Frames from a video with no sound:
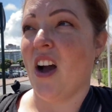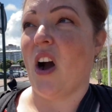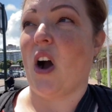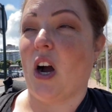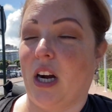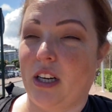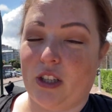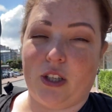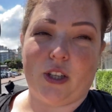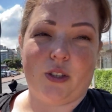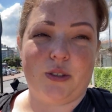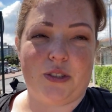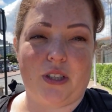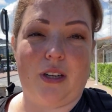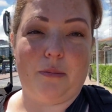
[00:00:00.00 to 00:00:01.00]
are
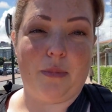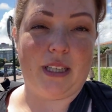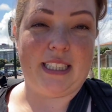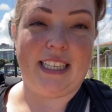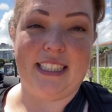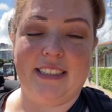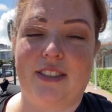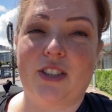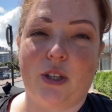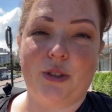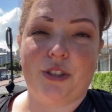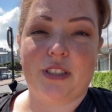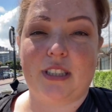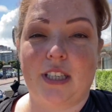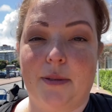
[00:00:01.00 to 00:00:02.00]
closed on Mondays, so
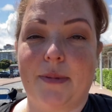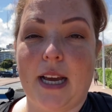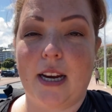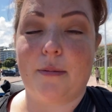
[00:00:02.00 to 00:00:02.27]
just keep that